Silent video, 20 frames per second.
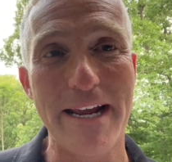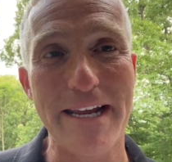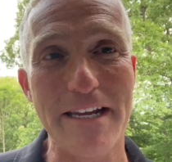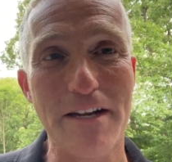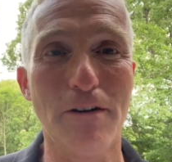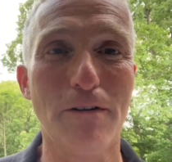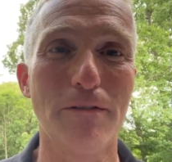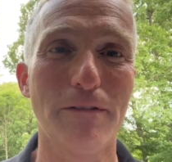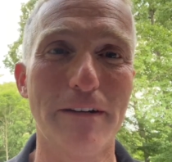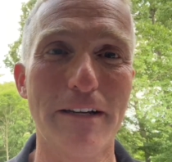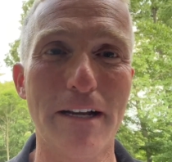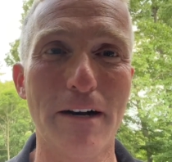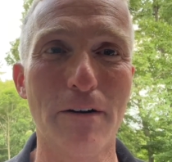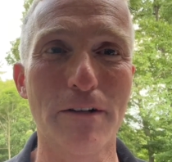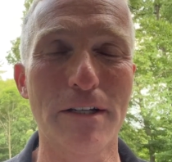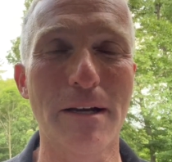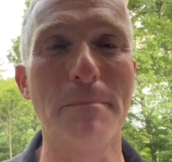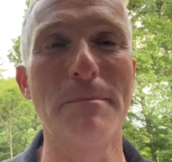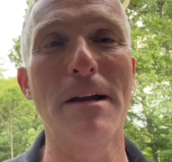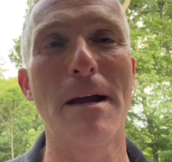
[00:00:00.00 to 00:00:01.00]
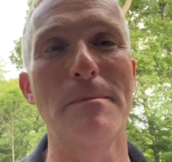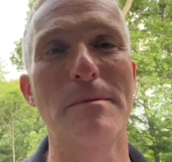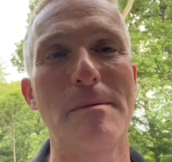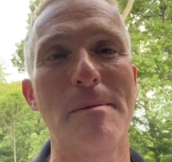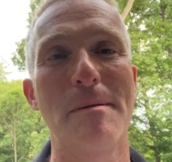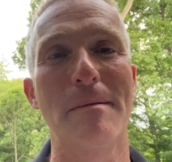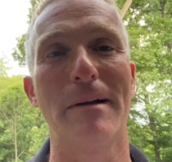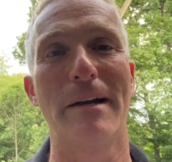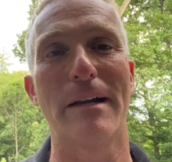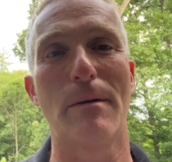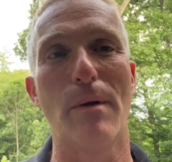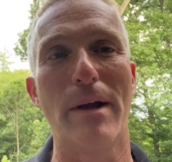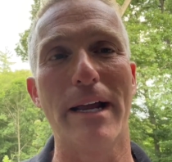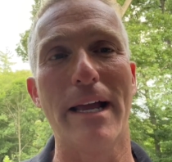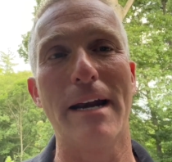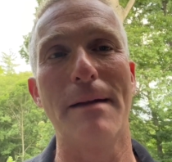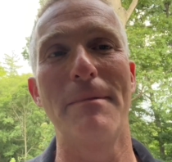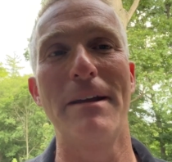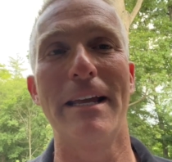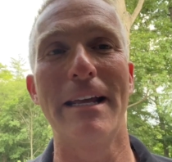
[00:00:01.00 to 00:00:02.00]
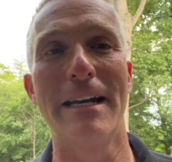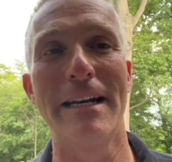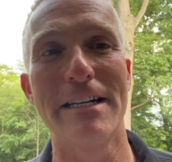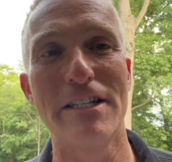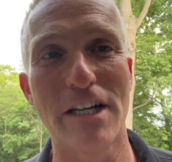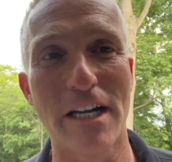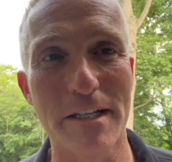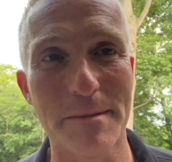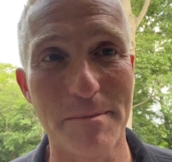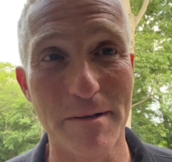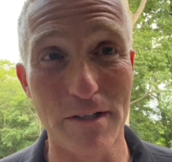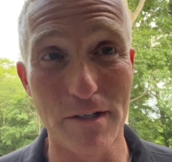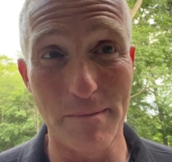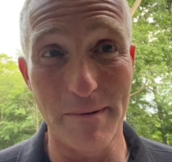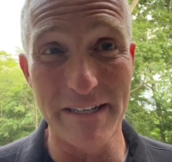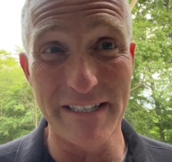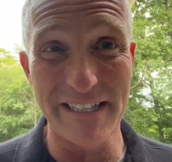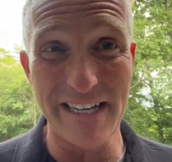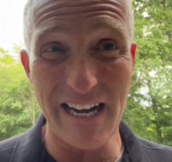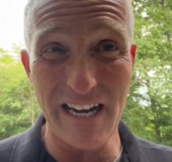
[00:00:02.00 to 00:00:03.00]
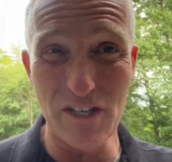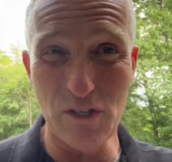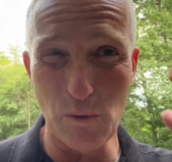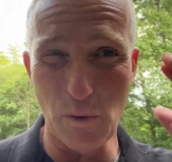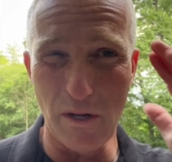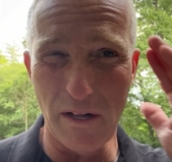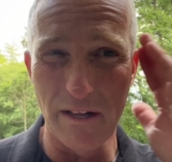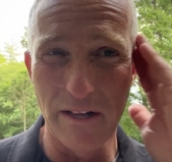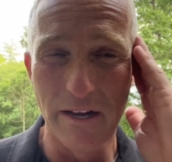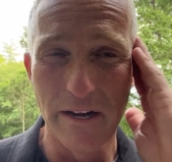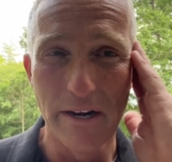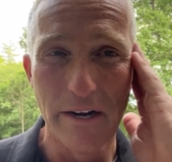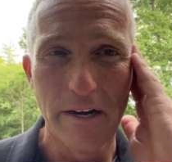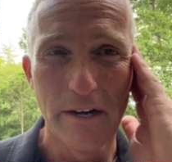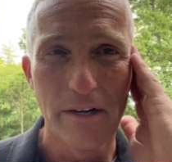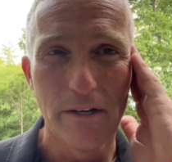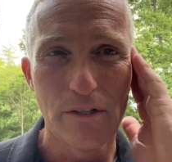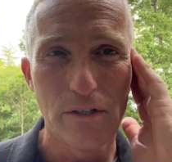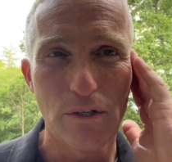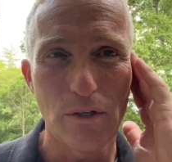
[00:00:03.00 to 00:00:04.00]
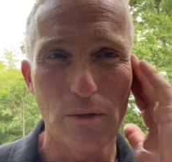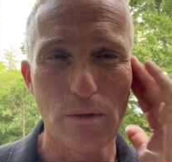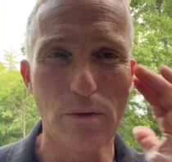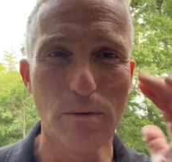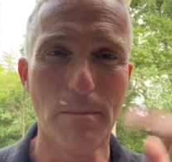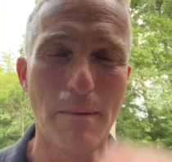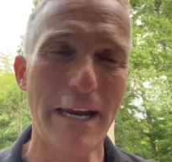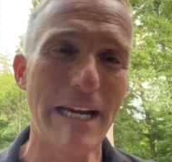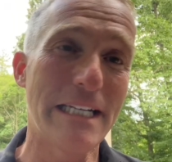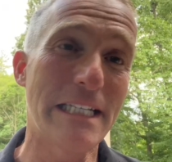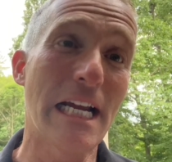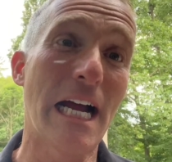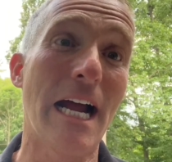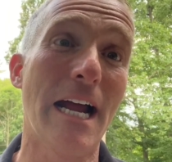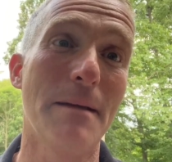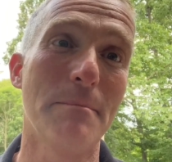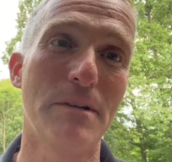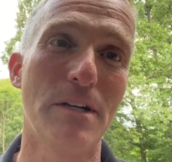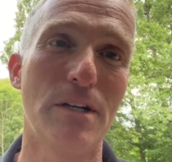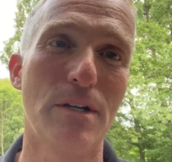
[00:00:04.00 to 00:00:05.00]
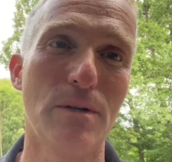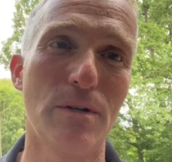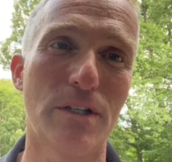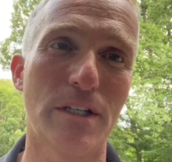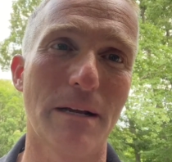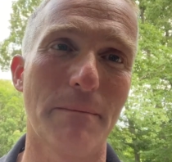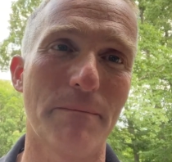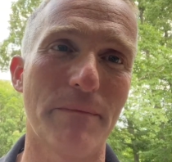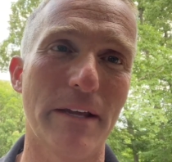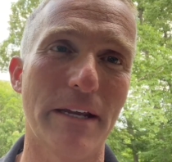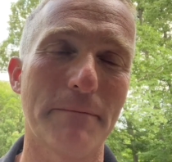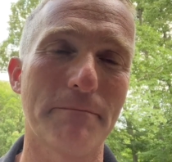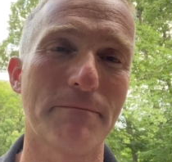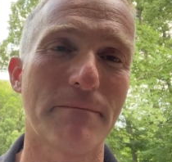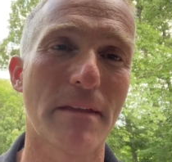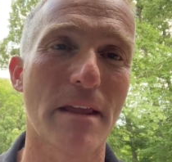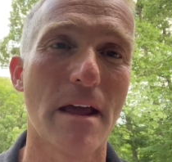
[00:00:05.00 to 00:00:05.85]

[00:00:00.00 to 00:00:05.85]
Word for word: You don't, you know, sometimes people are like, well, I got to make an adjustment to my schedule to make time to do something.